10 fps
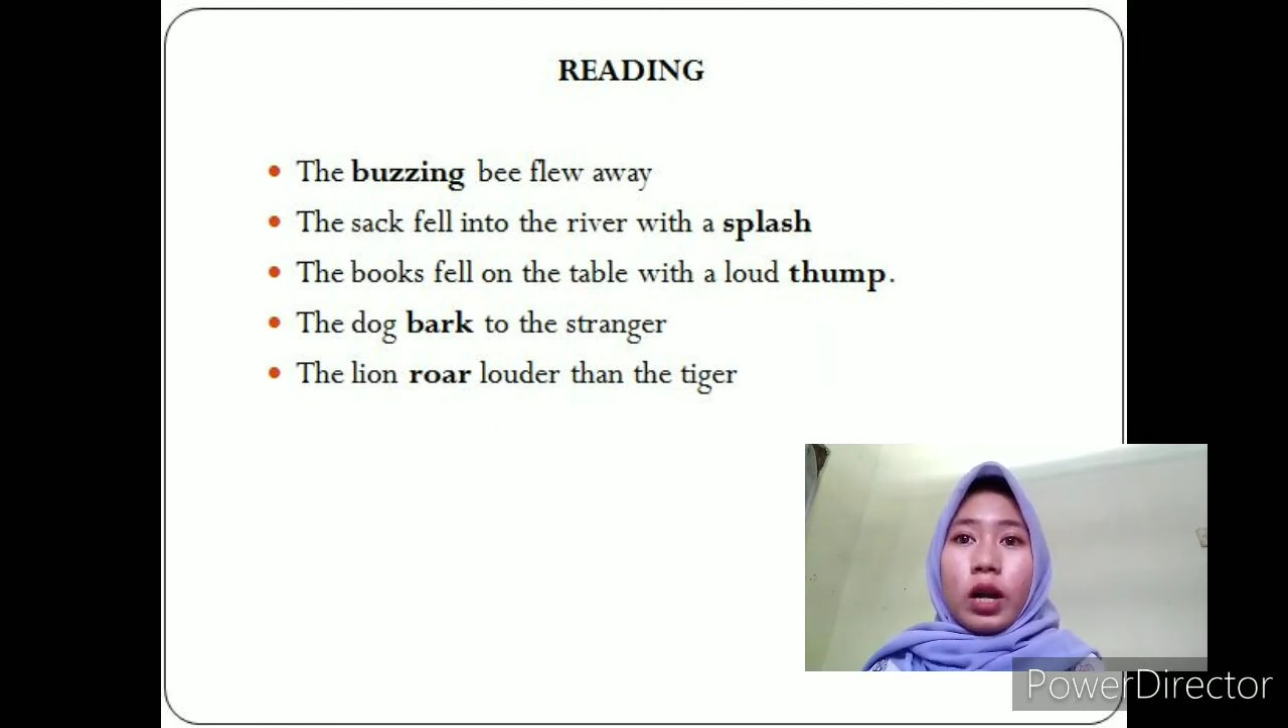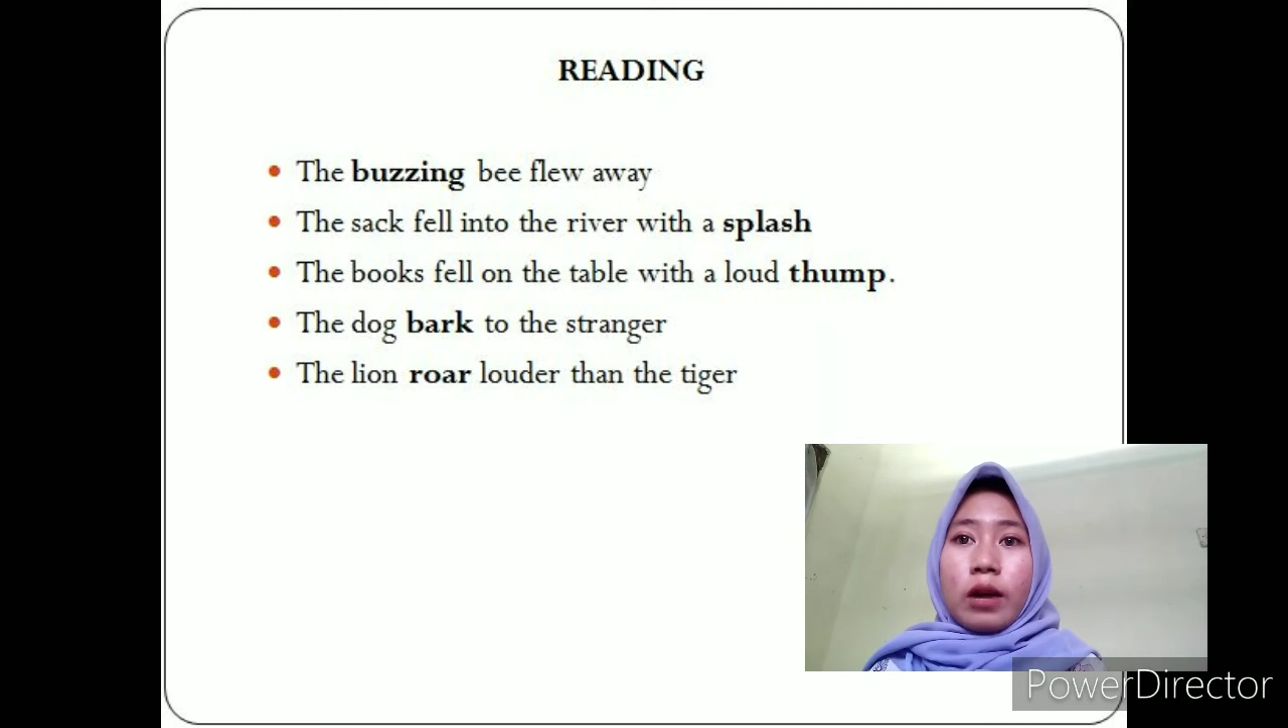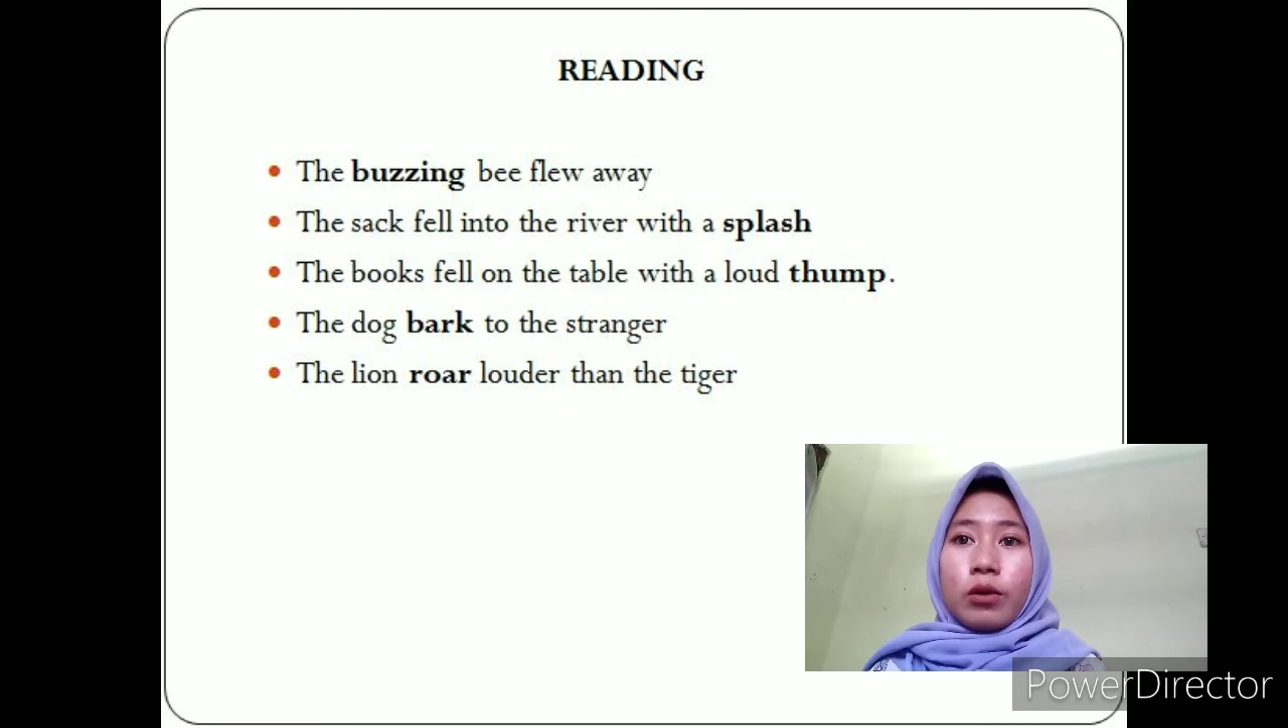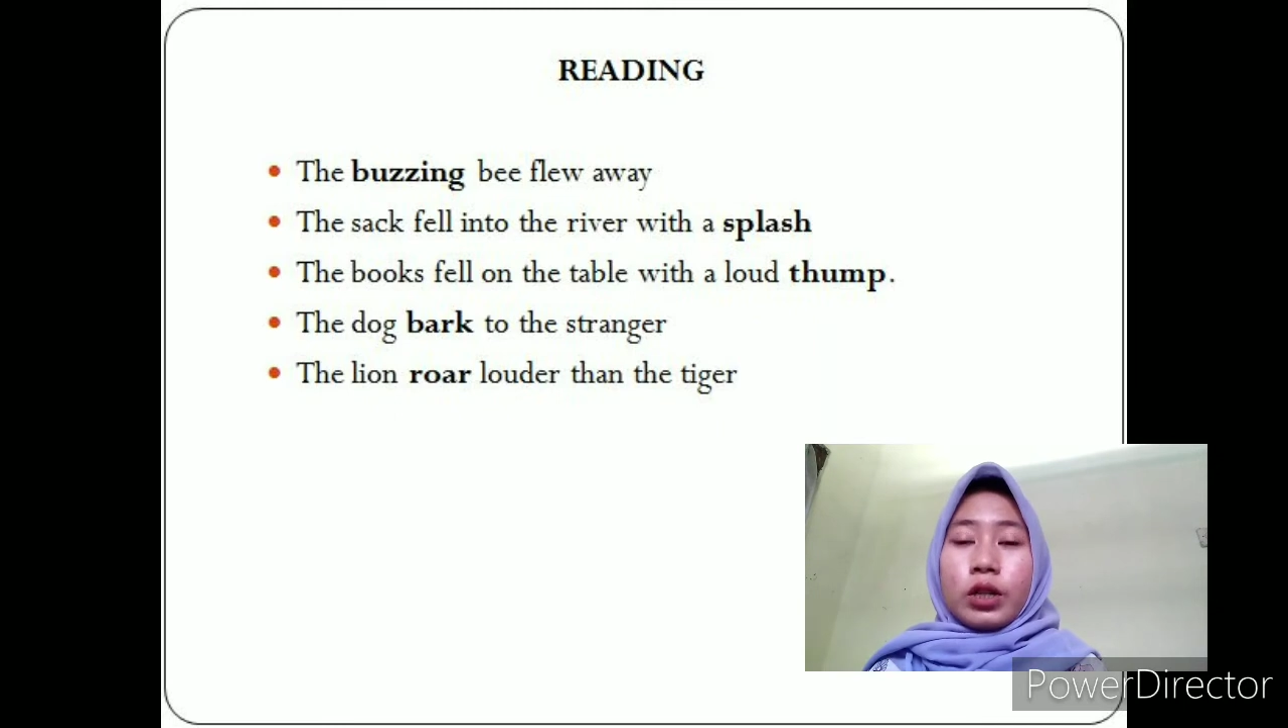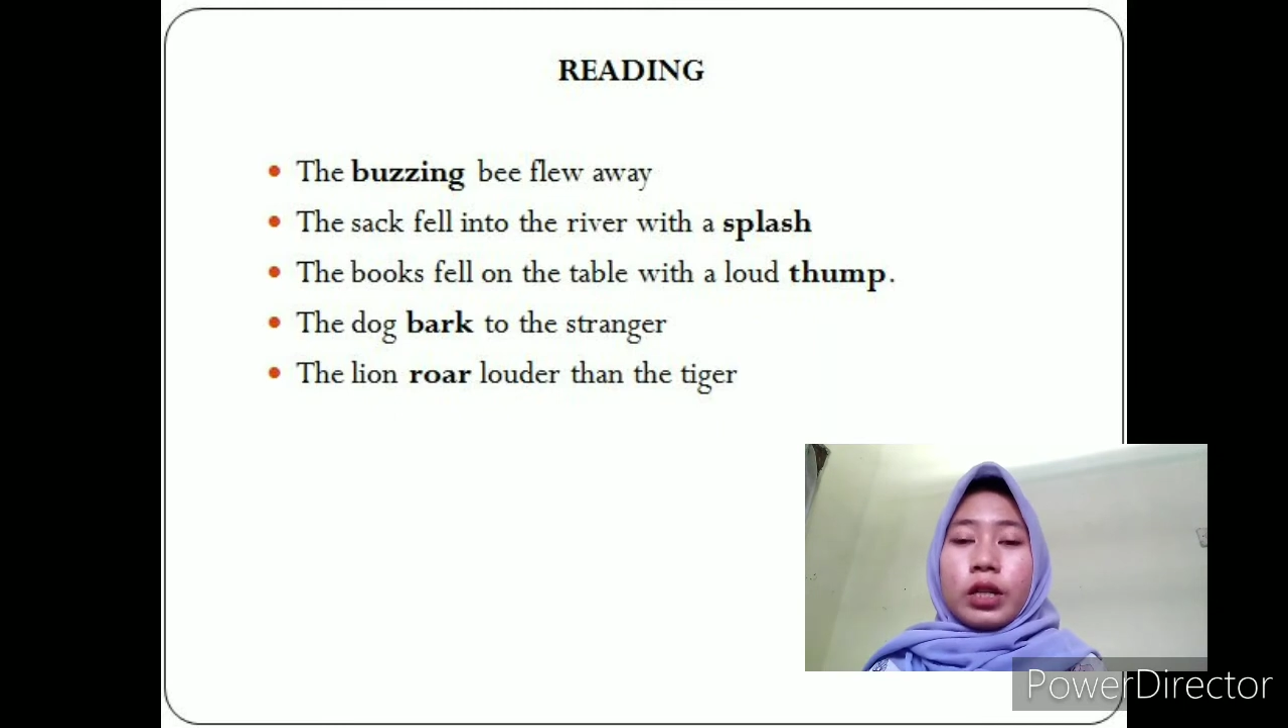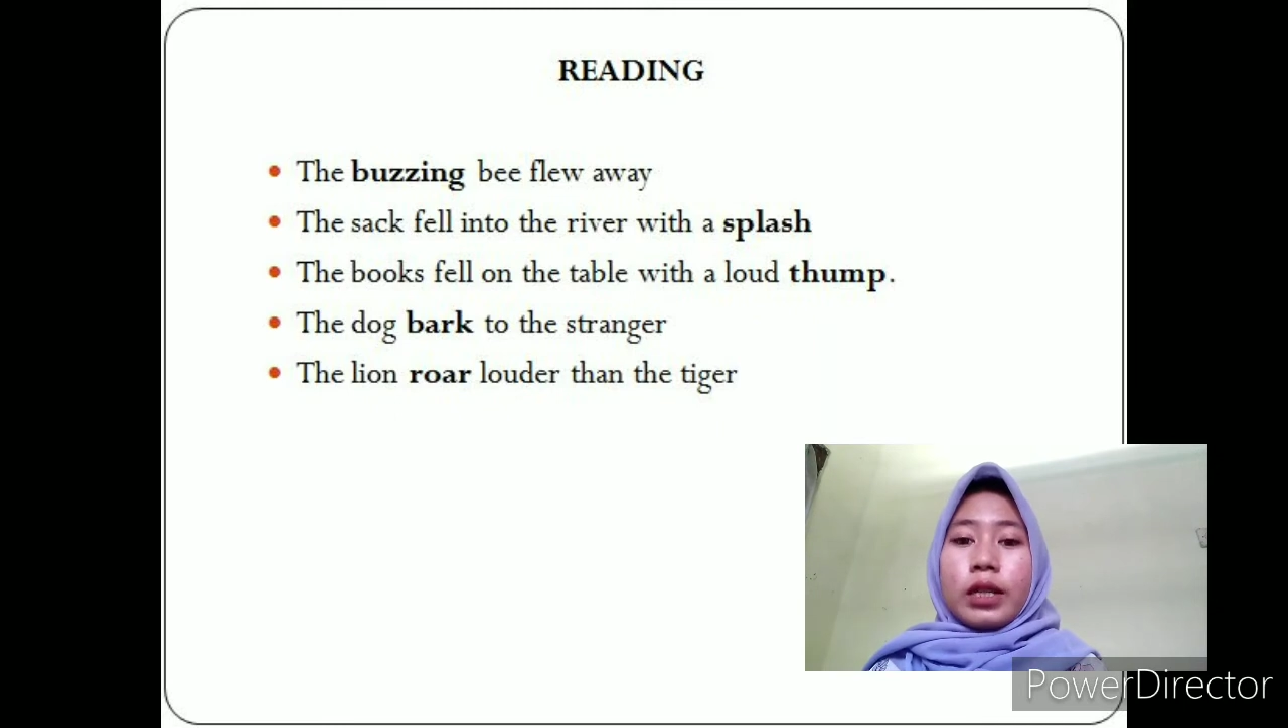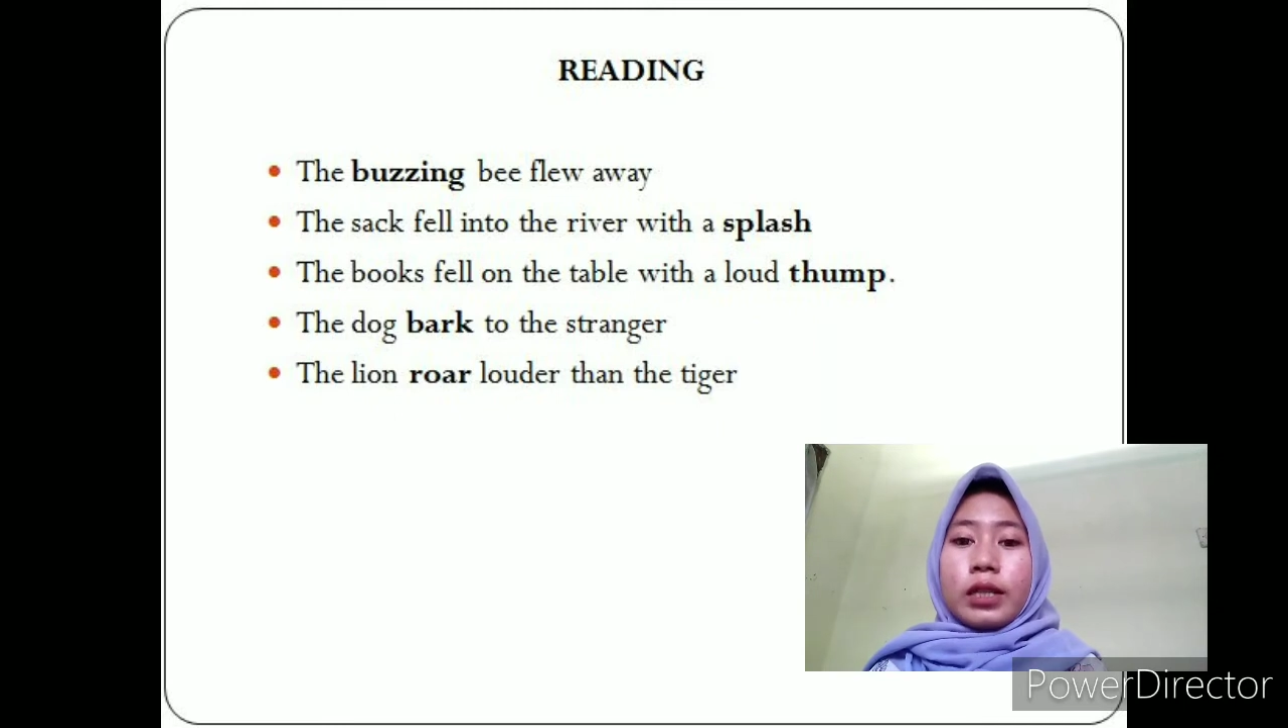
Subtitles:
louder than